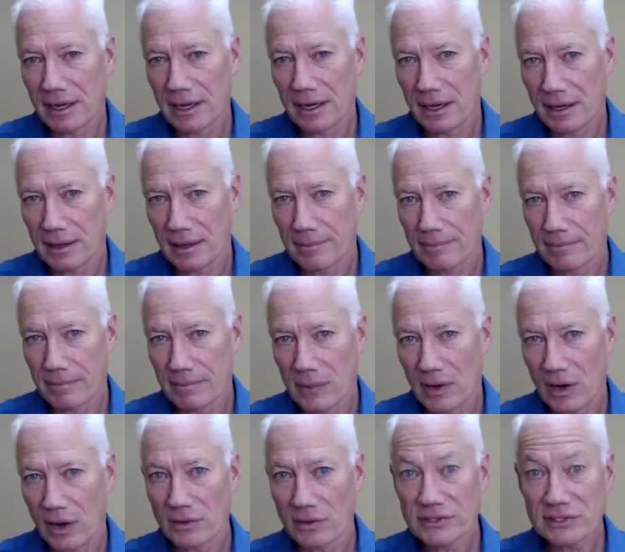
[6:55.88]
Um,
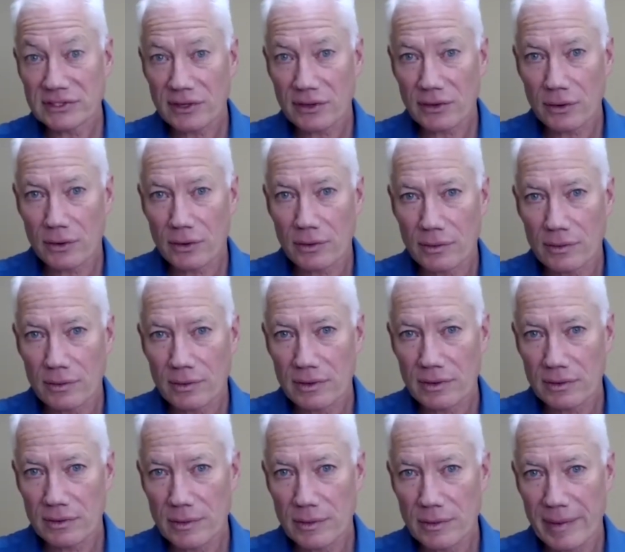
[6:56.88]
also,
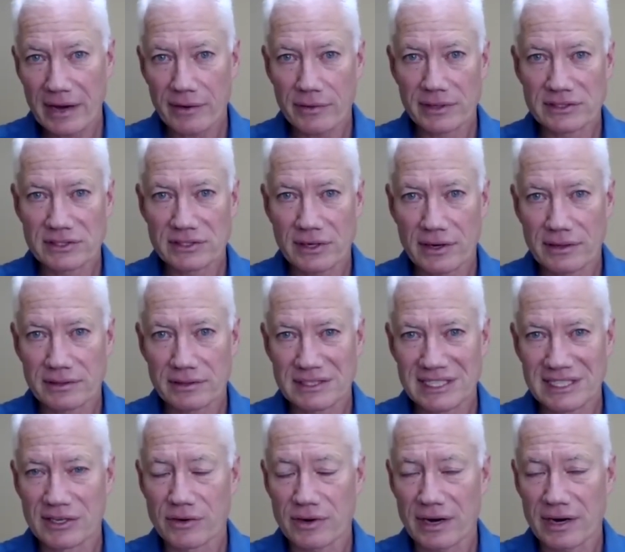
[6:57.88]
the batteries aren't
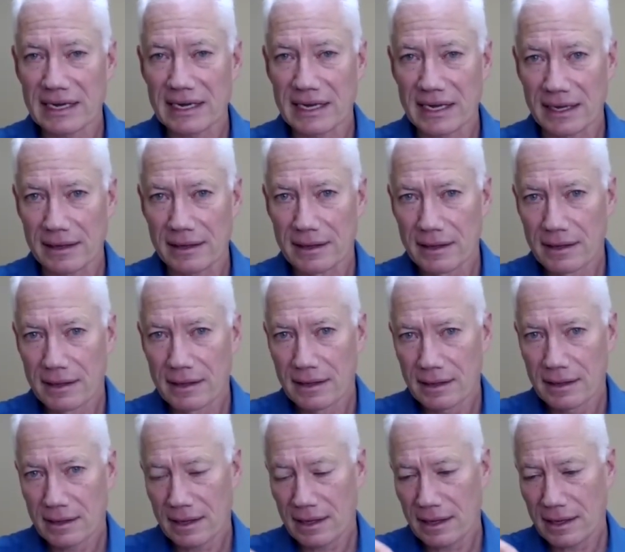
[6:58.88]
degrading.
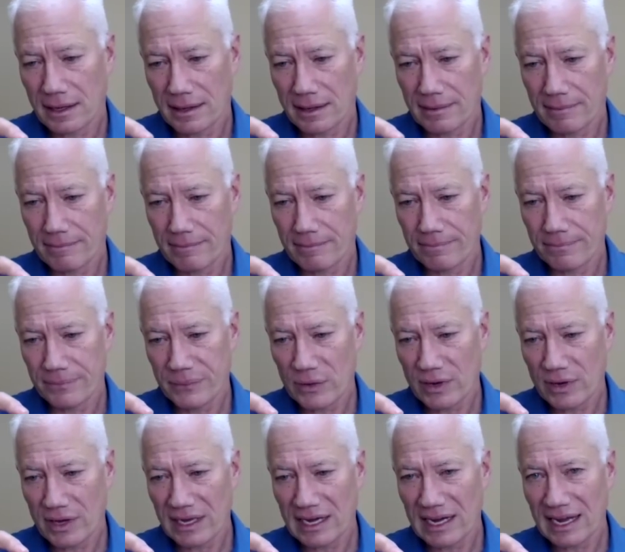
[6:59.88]
Um, they're
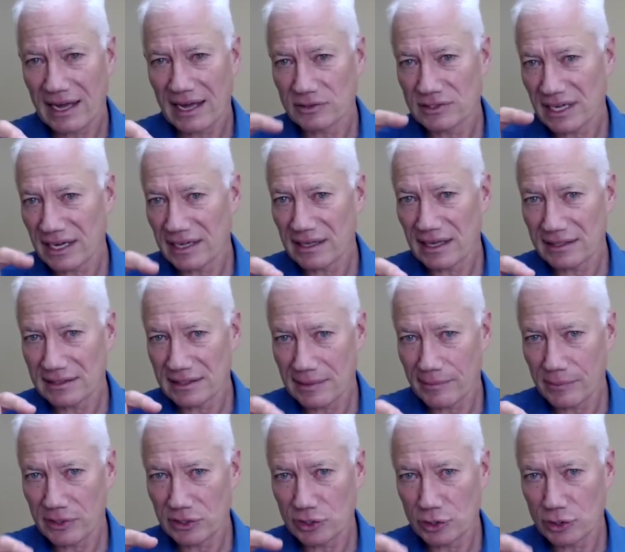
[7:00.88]
not getting outside that
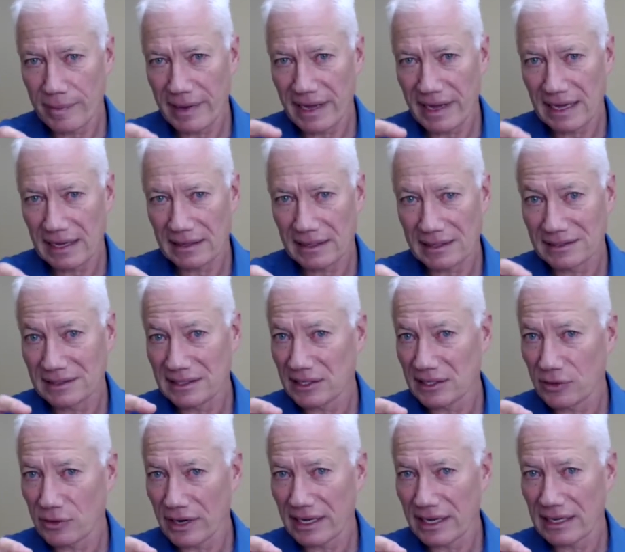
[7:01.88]
temperature band and
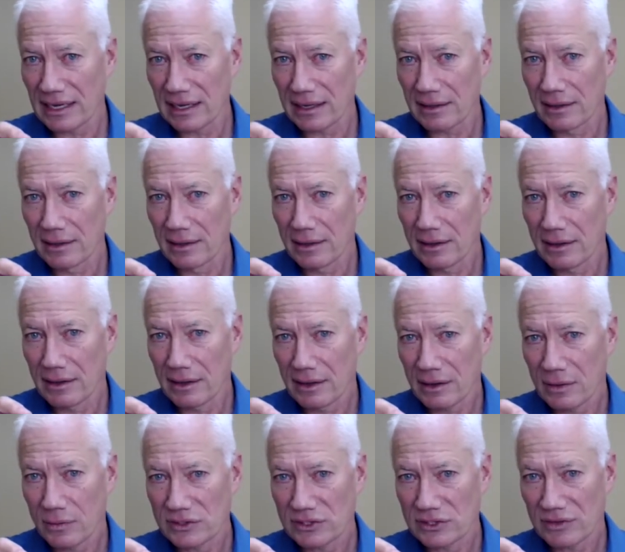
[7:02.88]
degrading,
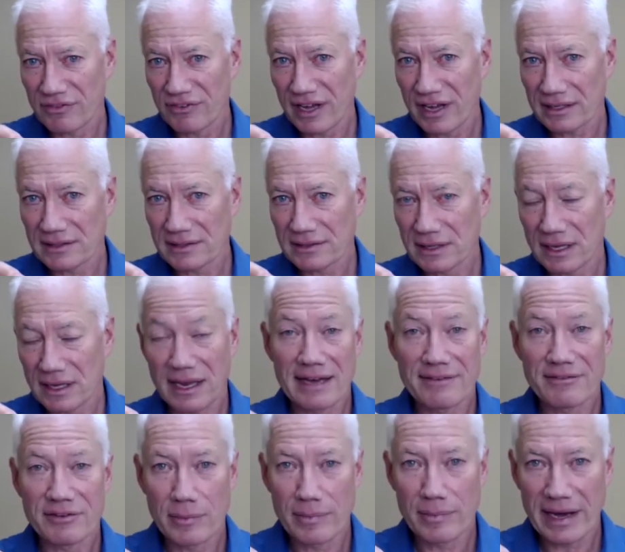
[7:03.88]
which affects the life of the